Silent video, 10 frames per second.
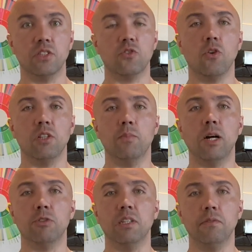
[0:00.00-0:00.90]
It's all
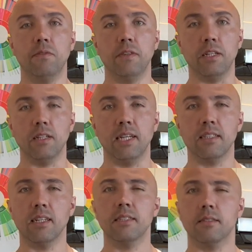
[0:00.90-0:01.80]
about the feel.
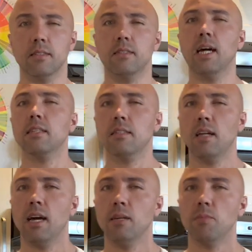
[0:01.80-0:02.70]
And at that
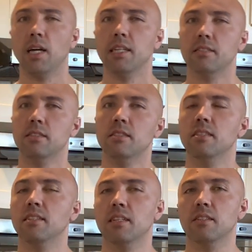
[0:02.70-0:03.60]
time, I
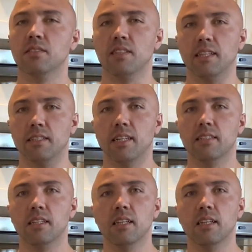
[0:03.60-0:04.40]
didn't understand that.